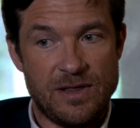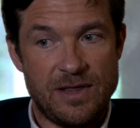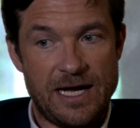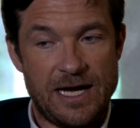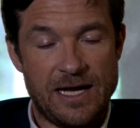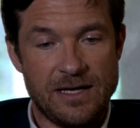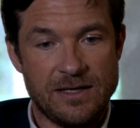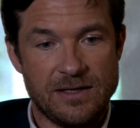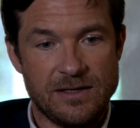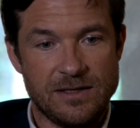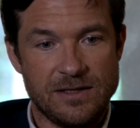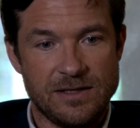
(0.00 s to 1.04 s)
that
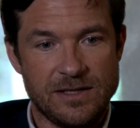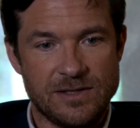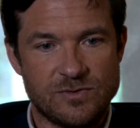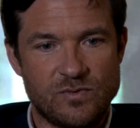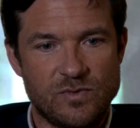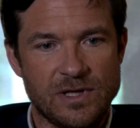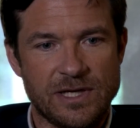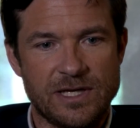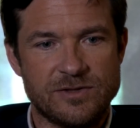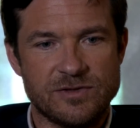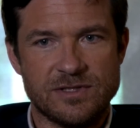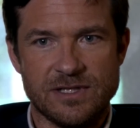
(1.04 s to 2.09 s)
is really
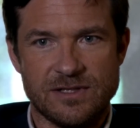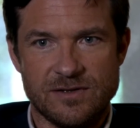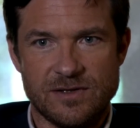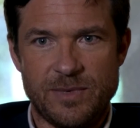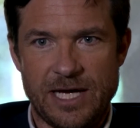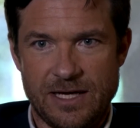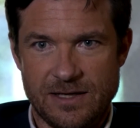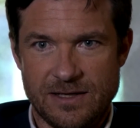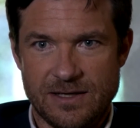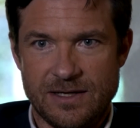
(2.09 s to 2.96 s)
interesting to debate.